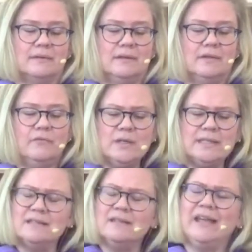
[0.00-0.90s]
The
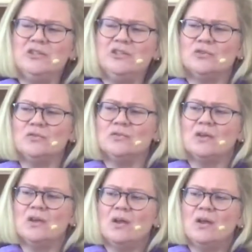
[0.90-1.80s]
voices of angels
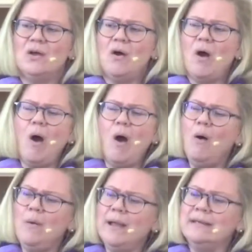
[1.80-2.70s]

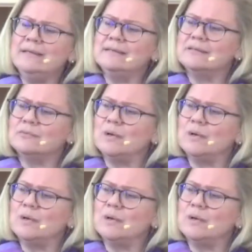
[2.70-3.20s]
always